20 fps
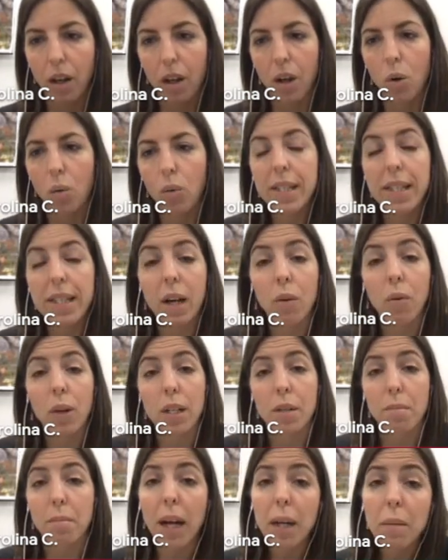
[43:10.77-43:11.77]
With our
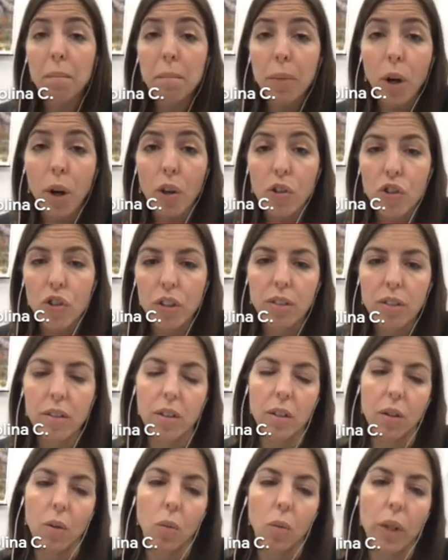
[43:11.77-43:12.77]
SMILE project,
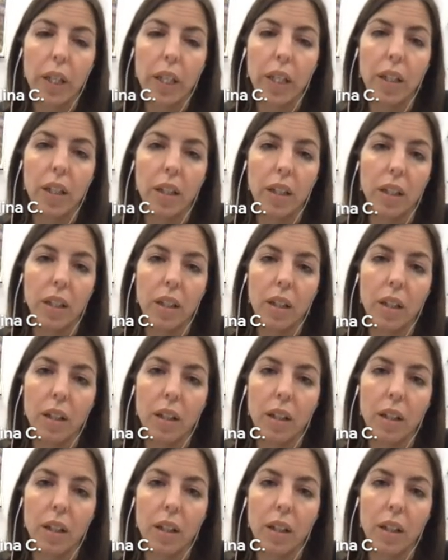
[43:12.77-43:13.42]
we